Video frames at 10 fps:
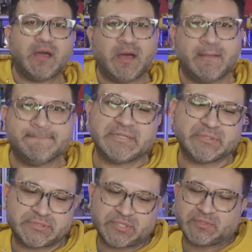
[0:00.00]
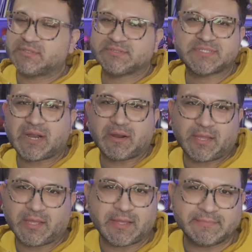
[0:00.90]
Um, Bluetooth,
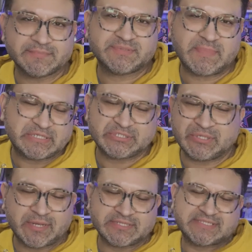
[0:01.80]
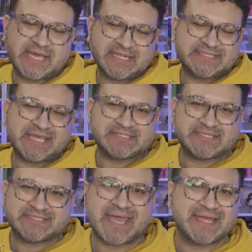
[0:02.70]
sorry, I'm special. I just had to say it
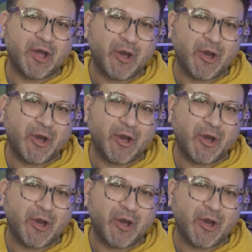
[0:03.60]
since I had